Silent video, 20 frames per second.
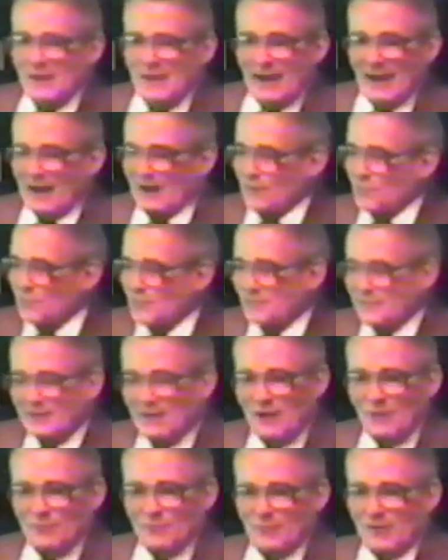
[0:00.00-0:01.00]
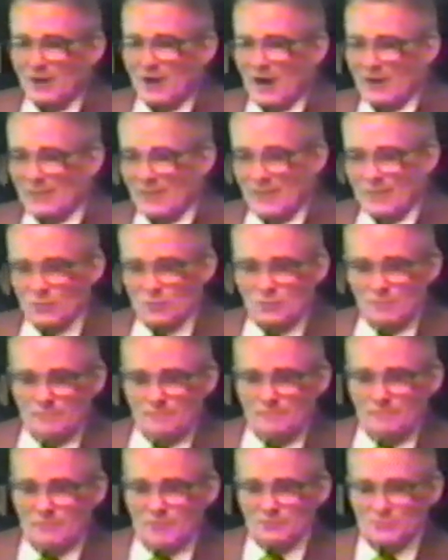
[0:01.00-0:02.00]
and sitting out there, and then there's a
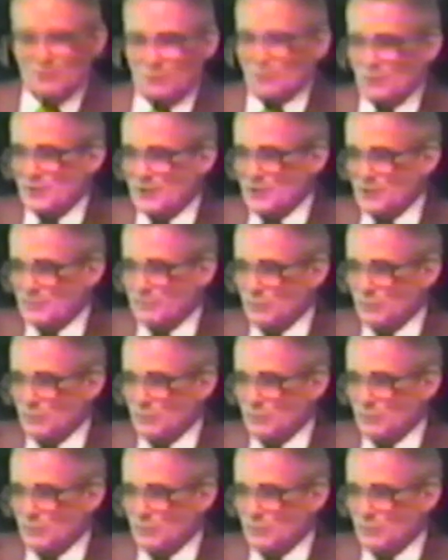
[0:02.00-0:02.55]
bunch of trees,